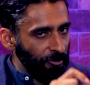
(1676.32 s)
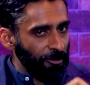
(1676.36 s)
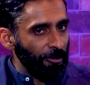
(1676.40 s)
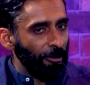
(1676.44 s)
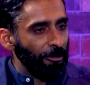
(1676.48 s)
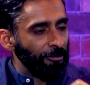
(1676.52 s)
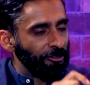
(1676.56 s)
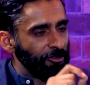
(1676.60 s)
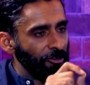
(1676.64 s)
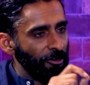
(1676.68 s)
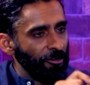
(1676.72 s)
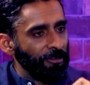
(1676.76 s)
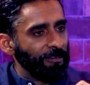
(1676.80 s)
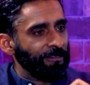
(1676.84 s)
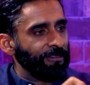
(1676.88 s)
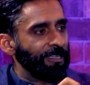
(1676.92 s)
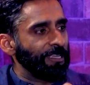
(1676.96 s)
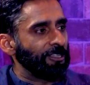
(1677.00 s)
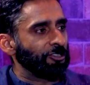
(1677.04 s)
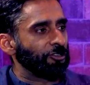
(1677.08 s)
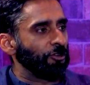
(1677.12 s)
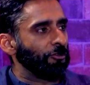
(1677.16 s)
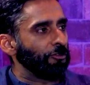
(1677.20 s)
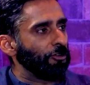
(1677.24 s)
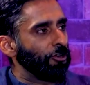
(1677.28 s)
there are certain
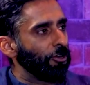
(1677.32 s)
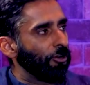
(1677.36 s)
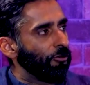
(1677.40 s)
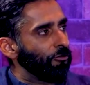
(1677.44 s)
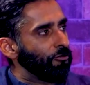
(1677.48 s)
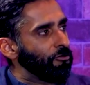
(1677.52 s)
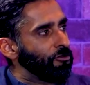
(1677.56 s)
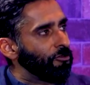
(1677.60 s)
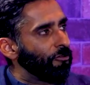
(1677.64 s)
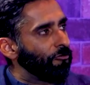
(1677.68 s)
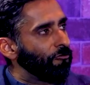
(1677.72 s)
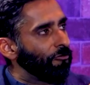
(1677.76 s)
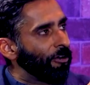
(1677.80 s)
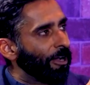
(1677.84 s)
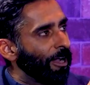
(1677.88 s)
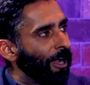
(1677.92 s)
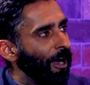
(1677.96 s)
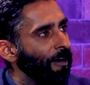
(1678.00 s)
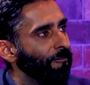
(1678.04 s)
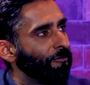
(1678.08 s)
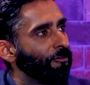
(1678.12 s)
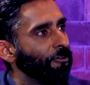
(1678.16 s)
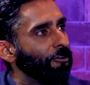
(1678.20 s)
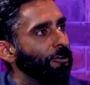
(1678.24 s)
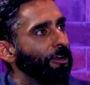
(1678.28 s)
things. So, you know,
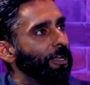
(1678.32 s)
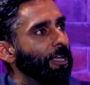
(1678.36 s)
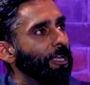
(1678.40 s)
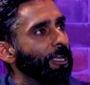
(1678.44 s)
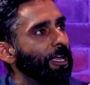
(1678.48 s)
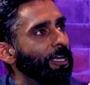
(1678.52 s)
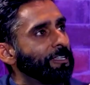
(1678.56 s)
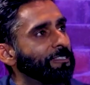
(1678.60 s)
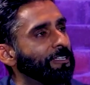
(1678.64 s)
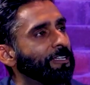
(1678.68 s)
recovery,